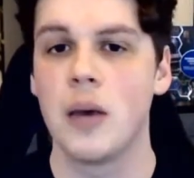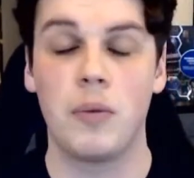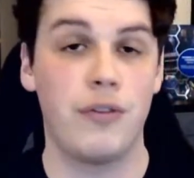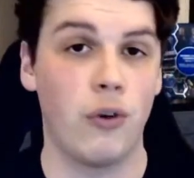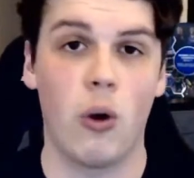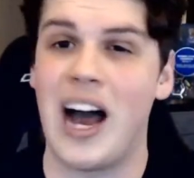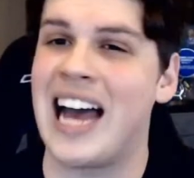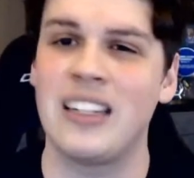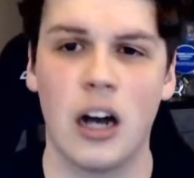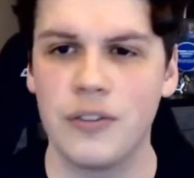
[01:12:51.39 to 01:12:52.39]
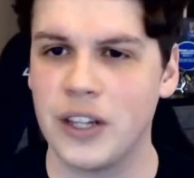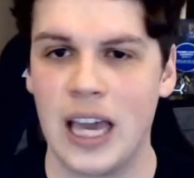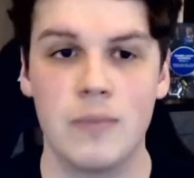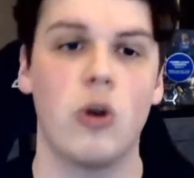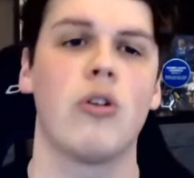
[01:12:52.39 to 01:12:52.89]
before and after
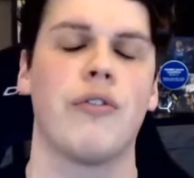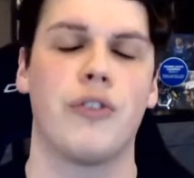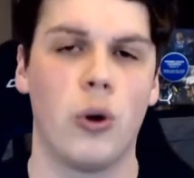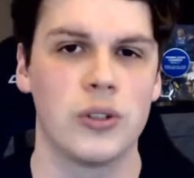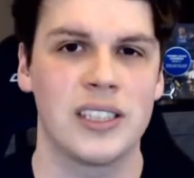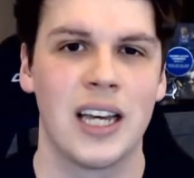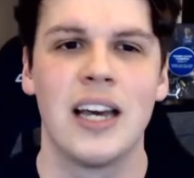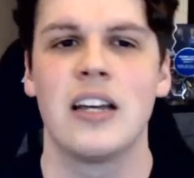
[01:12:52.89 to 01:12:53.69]
games, or of course,